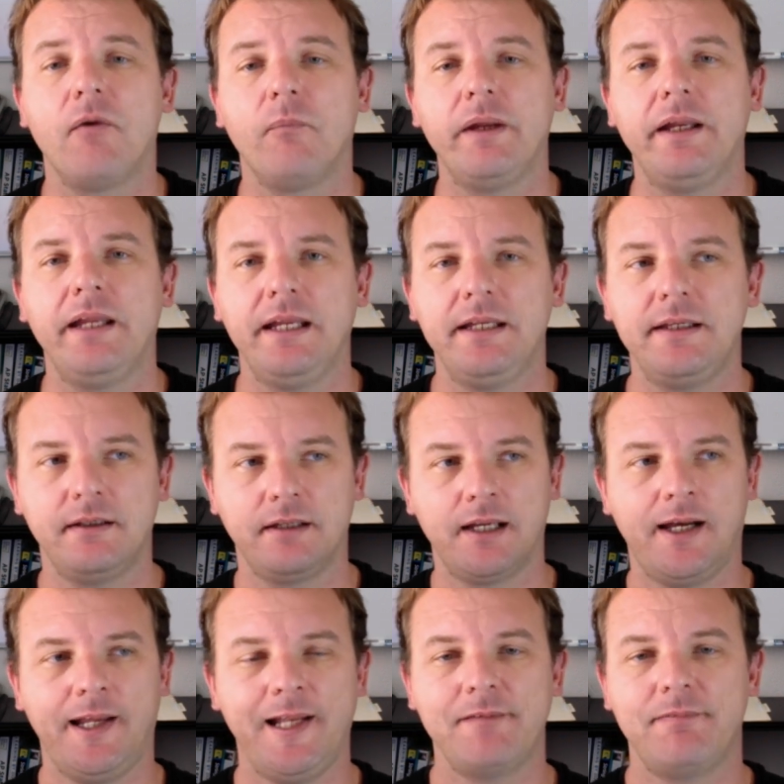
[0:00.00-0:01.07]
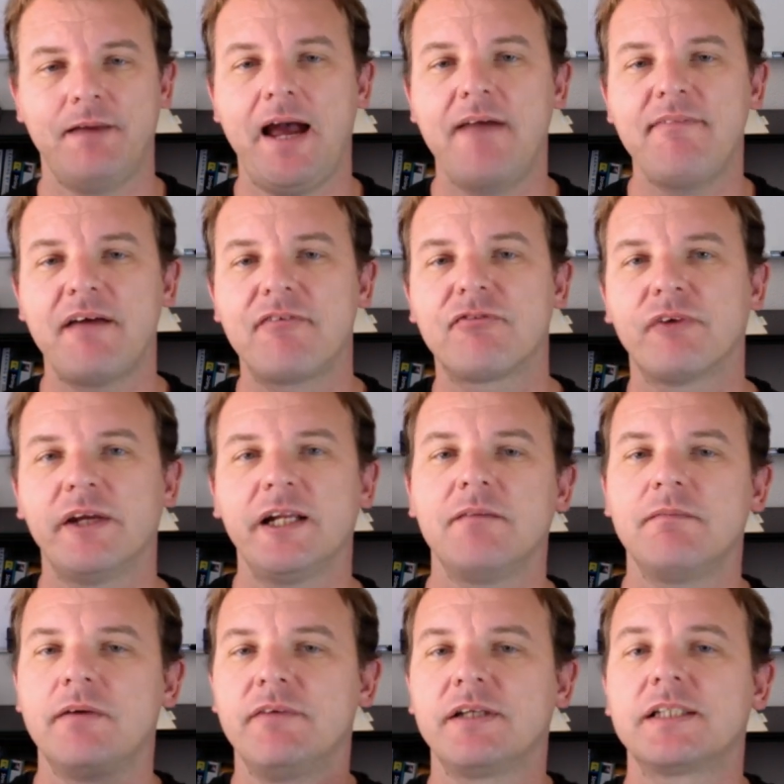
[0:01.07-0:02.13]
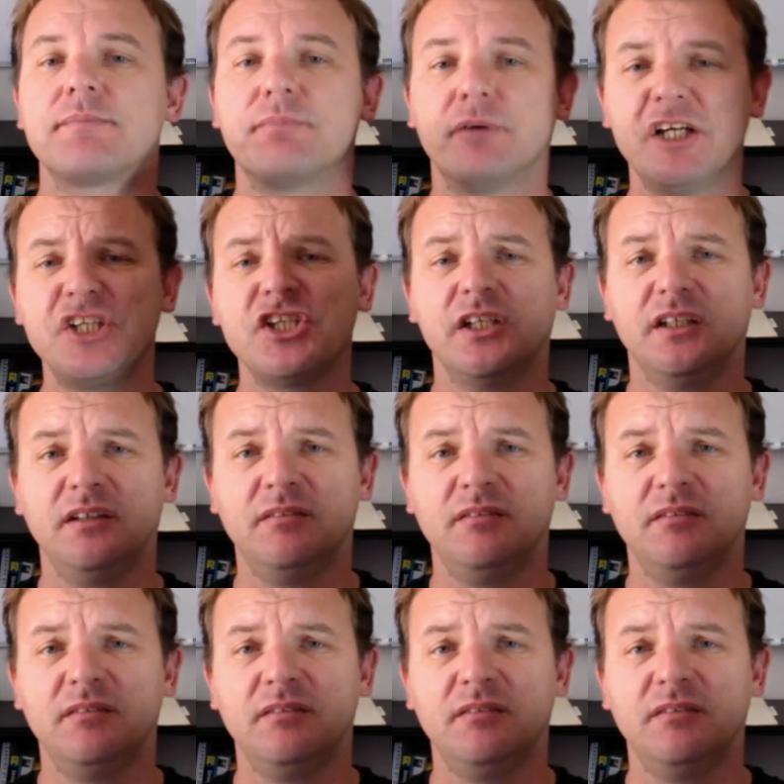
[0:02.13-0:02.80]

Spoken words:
We need to kind of have that freedom of expression.